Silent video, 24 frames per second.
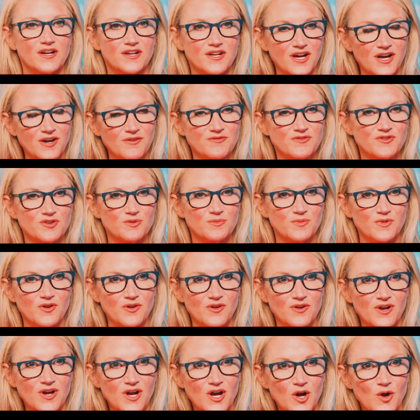
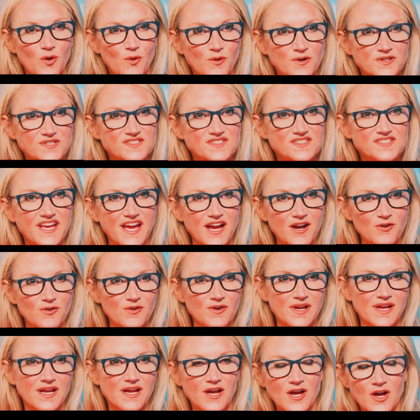uncomfortable or
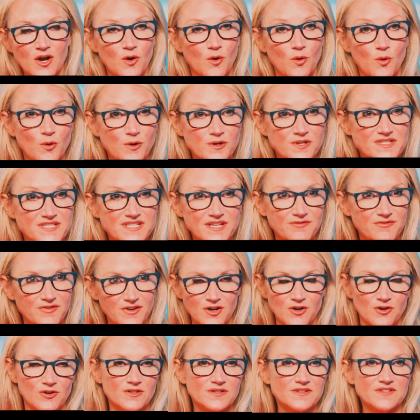scary or
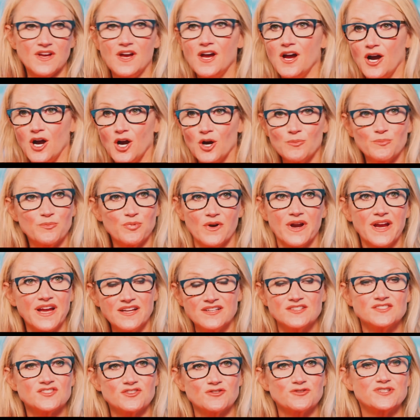difficult. Our
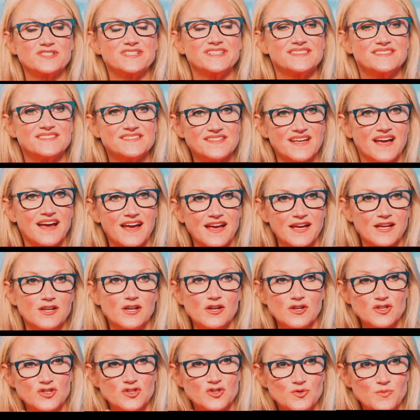brains are
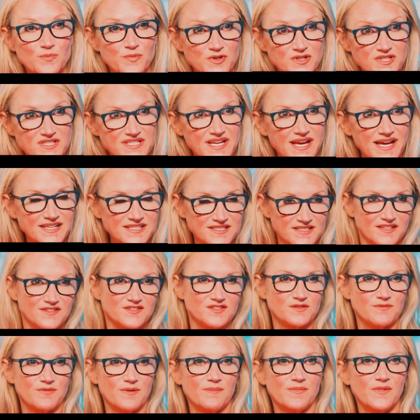designed to protect
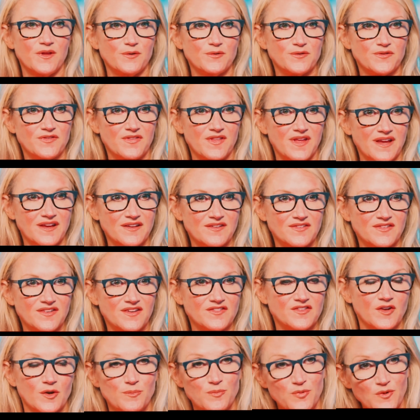us from those things
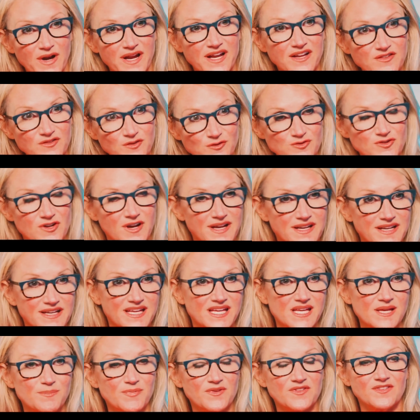because our brains are trying to
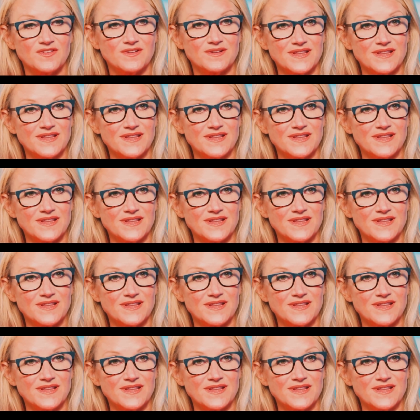keep us